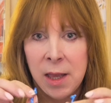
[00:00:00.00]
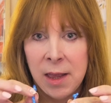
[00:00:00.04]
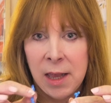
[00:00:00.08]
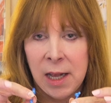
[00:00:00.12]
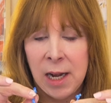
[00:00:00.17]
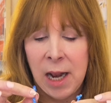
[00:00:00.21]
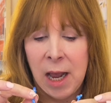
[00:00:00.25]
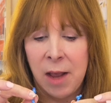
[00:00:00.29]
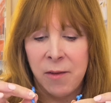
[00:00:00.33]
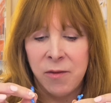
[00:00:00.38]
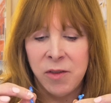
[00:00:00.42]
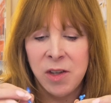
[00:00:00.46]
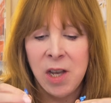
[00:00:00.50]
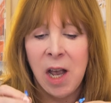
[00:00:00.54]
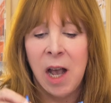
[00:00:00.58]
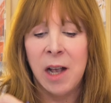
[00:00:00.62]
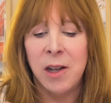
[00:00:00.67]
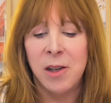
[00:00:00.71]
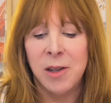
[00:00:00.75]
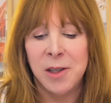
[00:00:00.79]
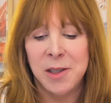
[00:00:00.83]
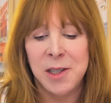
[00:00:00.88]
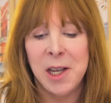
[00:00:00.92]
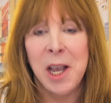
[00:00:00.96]
that have
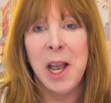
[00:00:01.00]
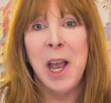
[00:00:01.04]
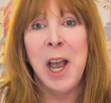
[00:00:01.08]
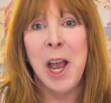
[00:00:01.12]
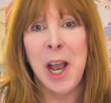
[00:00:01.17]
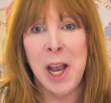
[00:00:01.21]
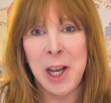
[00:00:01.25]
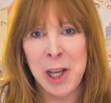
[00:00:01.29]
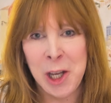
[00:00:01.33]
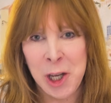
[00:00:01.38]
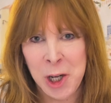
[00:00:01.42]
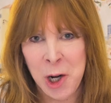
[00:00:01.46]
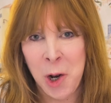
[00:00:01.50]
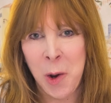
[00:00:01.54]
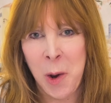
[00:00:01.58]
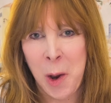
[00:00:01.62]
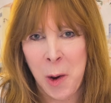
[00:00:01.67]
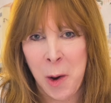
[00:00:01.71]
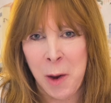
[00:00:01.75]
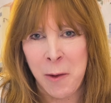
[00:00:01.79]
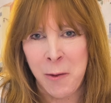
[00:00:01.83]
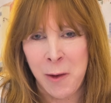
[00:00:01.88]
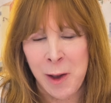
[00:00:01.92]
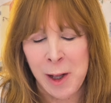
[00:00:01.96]
toggles, and you know
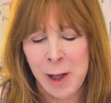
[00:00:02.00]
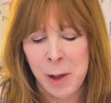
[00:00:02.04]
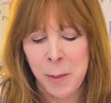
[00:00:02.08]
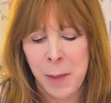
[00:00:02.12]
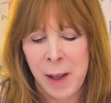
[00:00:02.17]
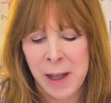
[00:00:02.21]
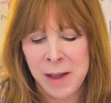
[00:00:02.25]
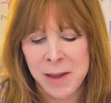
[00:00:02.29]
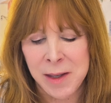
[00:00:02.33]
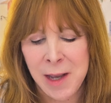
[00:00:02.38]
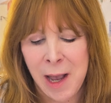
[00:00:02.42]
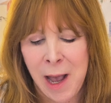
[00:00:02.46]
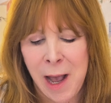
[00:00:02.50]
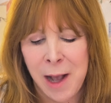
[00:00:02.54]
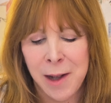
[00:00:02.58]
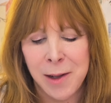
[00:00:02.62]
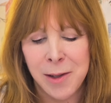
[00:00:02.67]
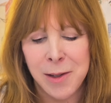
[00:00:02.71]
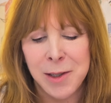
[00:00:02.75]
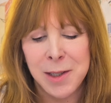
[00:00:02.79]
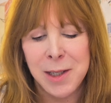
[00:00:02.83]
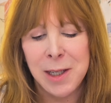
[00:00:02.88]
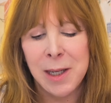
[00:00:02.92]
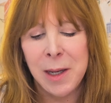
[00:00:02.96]
how I feel about
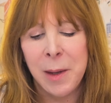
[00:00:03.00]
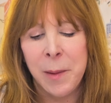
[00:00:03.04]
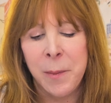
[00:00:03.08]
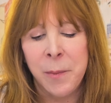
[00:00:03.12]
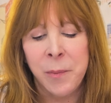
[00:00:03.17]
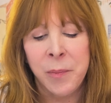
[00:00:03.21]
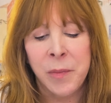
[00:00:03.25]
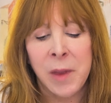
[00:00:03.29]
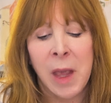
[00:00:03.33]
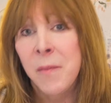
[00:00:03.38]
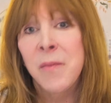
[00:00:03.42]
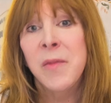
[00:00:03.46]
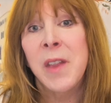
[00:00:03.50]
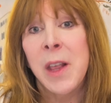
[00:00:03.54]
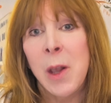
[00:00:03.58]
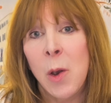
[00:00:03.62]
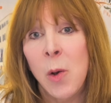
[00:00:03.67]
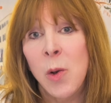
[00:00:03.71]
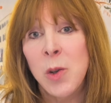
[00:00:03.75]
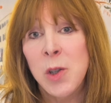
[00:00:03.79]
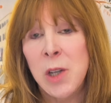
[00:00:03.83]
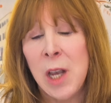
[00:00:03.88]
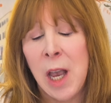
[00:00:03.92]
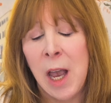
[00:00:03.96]
toggles. They
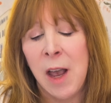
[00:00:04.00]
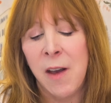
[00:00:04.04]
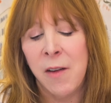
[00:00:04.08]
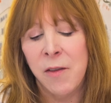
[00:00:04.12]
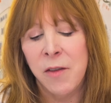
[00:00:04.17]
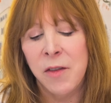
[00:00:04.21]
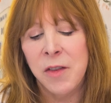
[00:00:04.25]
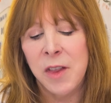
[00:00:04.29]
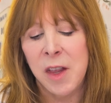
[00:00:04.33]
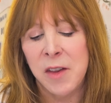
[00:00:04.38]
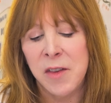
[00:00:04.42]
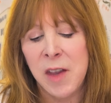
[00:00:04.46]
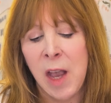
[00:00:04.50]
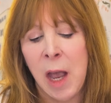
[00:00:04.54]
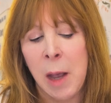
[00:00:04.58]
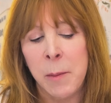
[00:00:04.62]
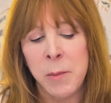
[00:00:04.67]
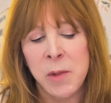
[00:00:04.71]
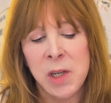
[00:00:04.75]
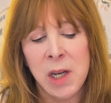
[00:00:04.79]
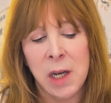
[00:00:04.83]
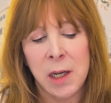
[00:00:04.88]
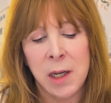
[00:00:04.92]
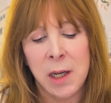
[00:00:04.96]
also have the
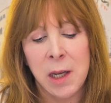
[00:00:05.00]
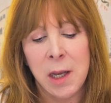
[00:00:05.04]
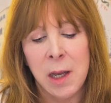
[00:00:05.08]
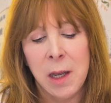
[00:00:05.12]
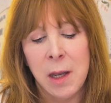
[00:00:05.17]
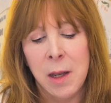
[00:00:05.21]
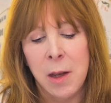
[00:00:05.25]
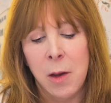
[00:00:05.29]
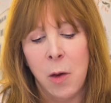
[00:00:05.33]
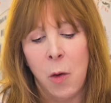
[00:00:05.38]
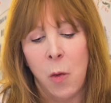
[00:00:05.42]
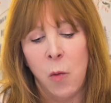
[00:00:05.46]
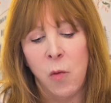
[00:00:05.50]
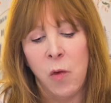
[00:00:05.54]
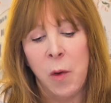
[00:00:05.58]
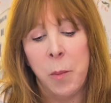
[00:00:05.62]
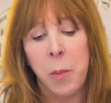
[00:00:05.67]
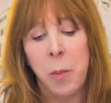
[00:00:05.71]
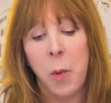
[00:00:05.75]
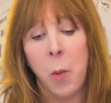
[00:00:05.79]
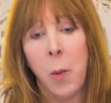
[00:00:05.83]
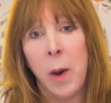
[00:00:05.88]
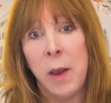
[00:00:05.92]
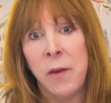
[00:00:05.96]
Tomtoc
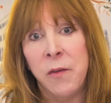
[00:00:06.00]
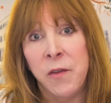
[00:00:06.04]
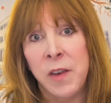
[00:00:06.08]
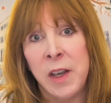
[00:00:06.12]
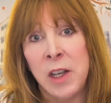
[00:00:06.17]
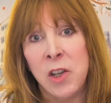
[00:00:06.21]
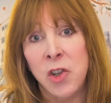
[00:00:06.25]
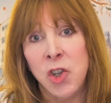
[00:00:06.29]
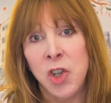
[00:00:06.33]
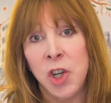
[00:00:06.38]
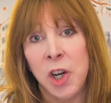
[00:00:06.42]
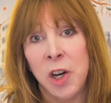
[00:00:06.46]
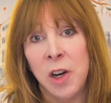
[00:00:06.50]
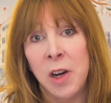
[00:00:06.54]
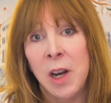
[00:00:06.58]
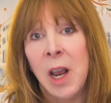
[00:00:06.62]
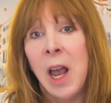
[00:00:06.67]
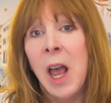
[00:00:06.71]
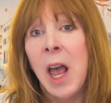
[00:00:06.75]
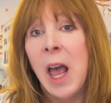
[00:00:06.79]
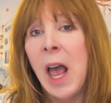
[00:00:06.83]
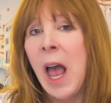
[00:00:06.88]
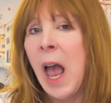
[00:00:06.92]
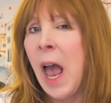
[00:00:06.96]
rip away feature,
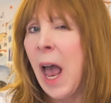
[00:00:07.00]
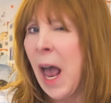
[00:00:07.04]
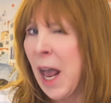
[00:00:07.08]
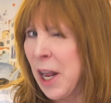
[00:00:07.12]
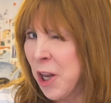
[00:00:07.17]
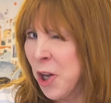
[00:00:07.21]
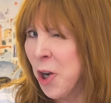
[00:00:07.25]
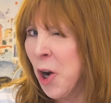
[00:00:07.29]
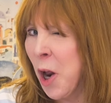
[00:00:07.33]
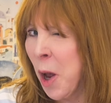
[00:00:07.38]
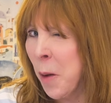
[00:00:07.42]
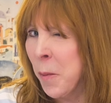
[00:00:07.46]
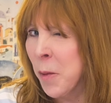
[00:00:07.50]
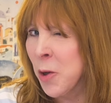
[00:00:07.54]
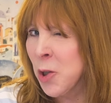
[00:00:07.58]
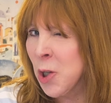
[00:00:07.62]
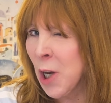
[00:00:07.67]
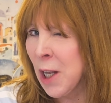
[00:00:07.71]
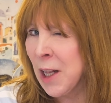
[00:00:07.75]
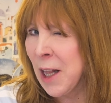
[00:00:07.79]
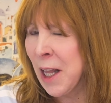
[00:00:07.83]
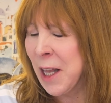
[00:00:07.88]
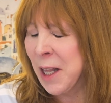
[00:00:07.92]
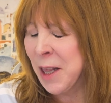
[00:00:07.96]
and you know how much
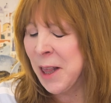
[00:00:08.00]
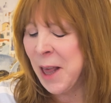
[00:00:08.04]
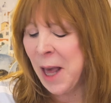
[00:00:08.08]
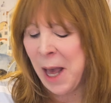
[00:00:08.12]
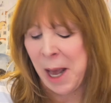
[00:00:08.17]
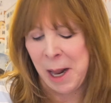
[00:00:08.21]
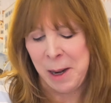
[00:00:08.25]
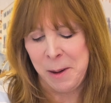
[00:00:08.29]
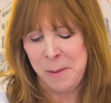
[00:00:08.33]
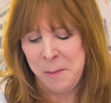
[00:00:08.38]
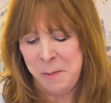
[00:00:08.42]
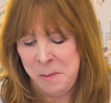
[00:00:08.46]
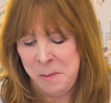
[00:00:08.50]
I like that.